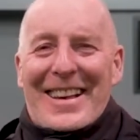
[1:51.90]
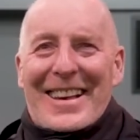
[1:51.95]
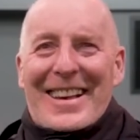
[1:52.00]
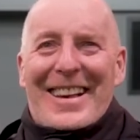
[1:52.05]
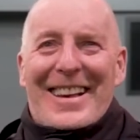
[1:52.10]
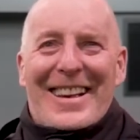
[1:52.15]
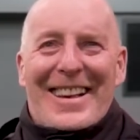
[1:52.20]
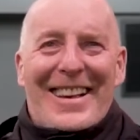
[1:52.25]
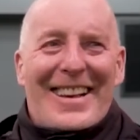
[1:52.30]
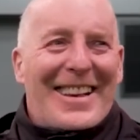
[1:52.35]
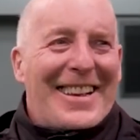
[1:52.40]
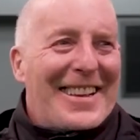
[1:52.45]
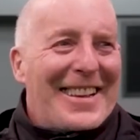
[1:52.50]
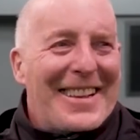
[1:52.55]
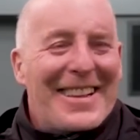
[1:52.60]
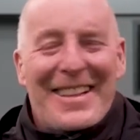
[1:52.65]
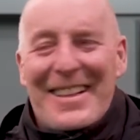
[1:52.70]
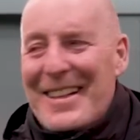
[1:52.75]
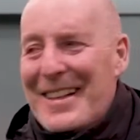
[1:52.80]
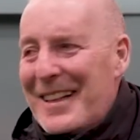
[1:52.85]

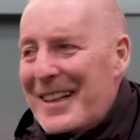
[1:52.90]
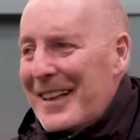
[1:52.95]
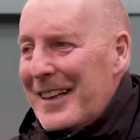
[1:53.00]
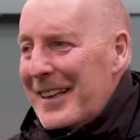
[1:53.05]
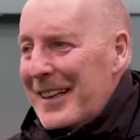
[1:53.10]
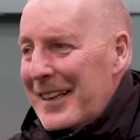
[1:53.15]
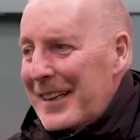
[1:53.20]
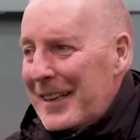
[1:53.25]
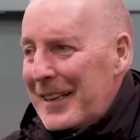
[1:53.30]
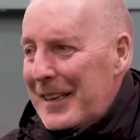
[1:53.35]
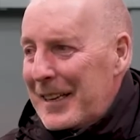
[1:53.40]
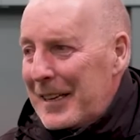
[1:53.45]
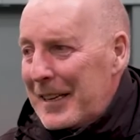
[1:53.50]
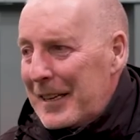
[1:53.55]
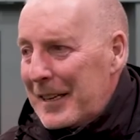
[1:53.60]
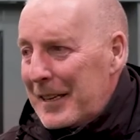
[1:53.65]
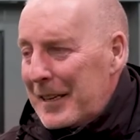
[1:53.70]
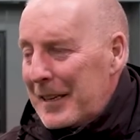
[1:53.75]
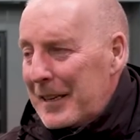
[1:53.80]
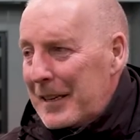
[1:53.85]

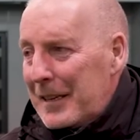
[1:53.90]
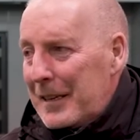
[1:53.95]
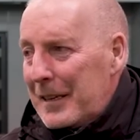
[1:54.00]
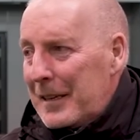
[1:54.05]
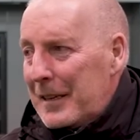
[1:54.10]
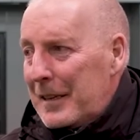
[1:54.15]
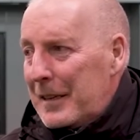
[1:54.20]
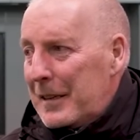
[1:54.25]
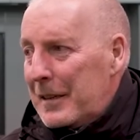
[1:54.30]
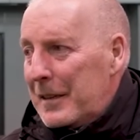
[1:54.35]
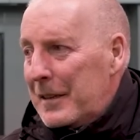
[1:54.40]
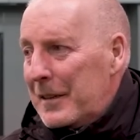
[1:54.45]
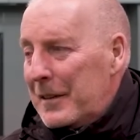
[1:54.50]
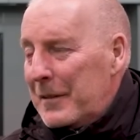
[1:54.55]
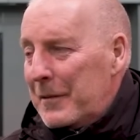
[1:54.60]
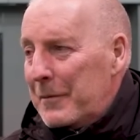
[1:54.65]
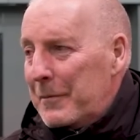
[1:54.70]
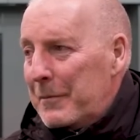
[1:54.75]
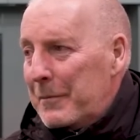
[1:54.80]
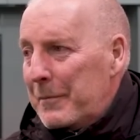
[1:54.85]

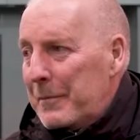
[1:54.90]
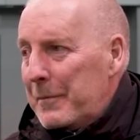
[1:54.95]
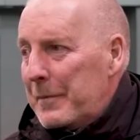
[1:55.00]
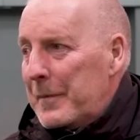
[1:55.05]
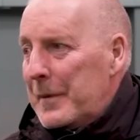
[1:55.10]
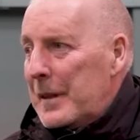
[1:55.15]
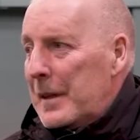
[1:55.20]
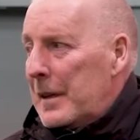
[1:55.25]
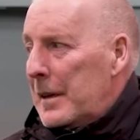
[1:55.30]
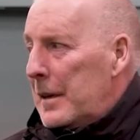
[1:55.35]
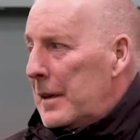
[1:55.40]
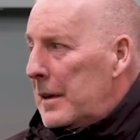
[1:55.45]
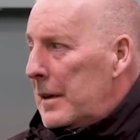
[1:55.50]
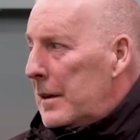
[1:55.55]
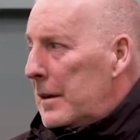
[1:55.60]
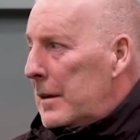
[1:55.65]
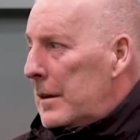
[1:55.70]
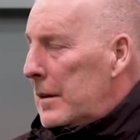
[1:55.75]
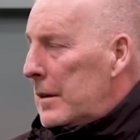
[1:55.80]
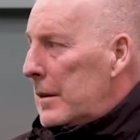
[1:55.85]

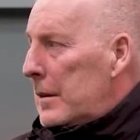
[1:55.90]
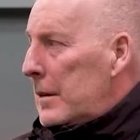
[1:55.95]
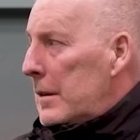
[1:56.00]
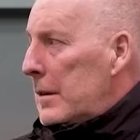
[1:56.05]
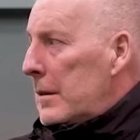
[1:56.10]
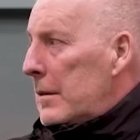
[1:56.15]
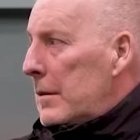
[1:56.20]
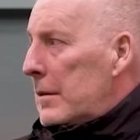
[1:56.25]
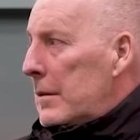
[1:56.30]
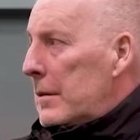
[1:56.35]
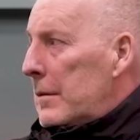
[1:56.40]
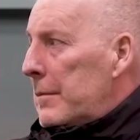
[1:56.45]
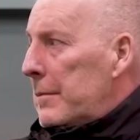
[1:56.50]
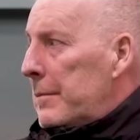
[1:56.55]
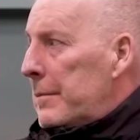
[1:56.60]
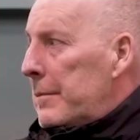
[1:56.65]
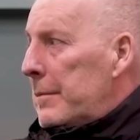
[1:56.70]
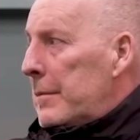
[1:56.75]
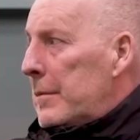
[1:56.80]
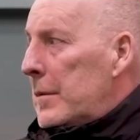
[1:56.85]

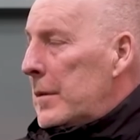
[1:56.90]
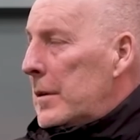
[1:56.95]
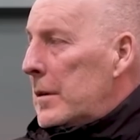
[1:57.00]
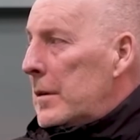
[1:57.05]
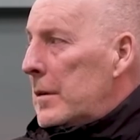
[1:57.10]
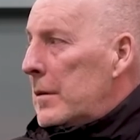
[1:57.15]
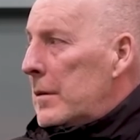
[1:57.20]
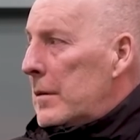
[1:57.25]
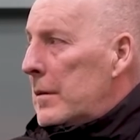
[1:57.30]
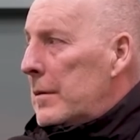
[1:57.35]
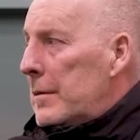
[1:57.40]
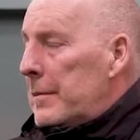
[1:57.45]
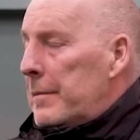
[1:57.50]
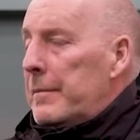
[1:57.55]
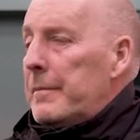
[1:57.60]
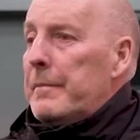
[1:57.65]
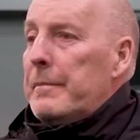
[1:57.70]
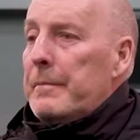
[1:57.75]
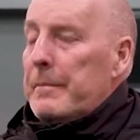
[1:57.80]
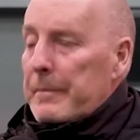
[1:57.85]

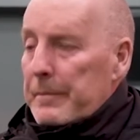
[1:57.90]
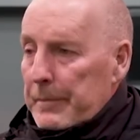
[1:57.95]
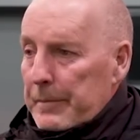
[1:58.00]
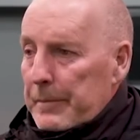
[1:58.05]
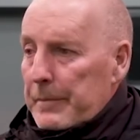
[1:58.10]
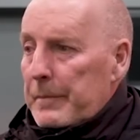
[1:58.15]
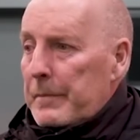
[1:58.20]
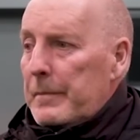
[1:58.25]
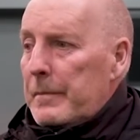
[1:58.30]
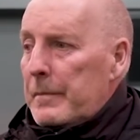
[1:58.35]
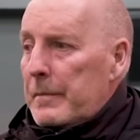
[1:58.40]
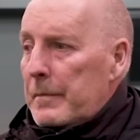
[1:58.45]
(not speaking)